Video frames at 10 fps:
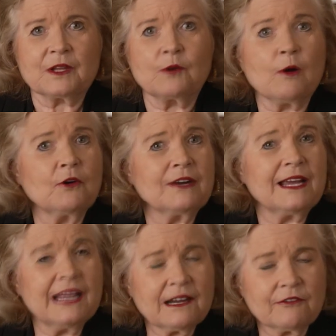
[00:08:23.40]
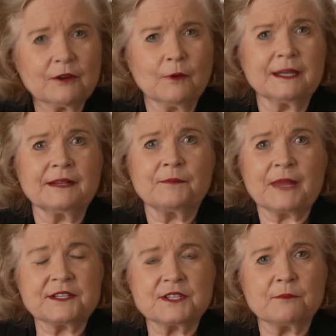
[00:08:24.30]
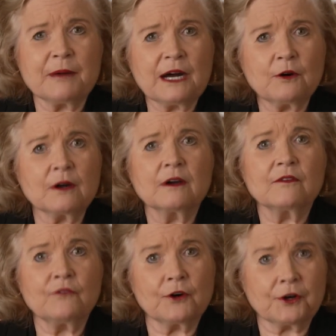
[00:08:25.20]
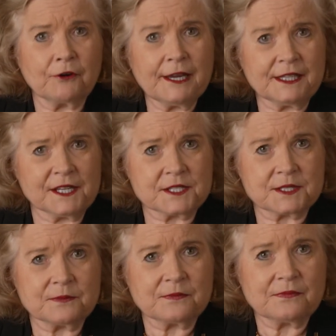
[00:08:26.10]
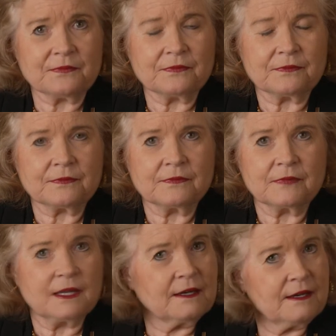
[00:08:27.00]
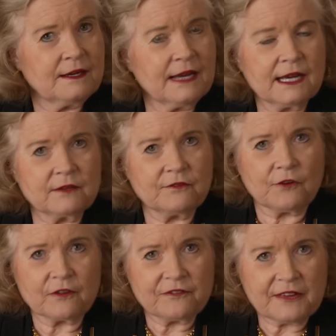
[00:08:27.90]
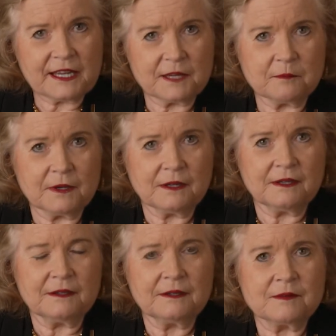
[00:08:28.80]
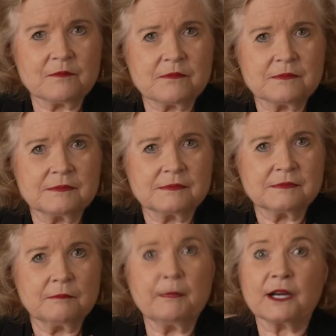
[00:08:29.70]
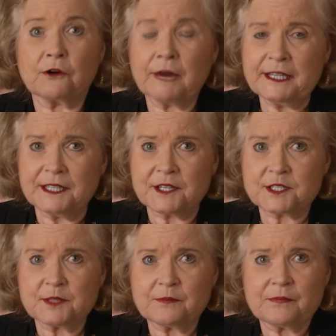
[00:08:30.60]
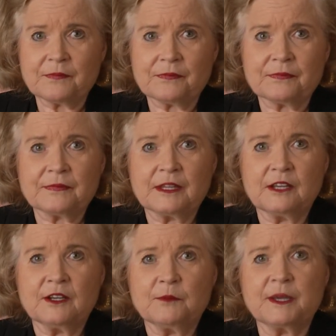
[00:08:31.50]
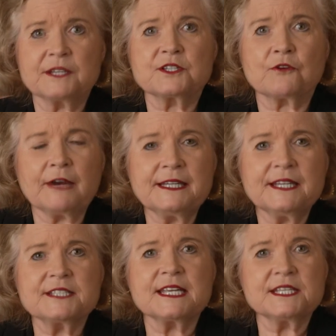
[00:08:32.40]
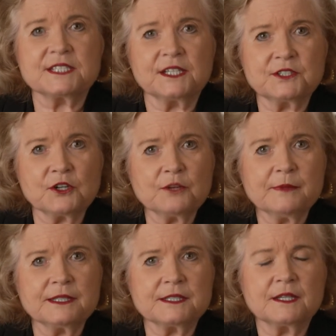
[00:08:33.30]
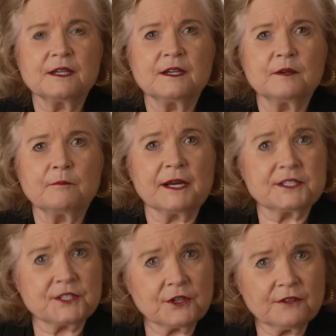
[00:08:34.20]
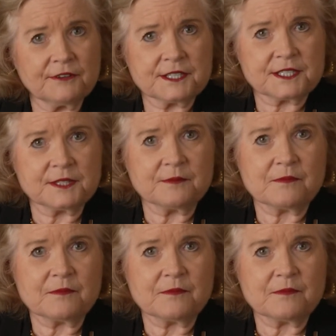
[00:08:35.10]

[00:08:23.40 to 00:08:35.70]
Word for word: Quote, Everyone has the power for greatness, not for fame, but greatness, because greatness is determined by service.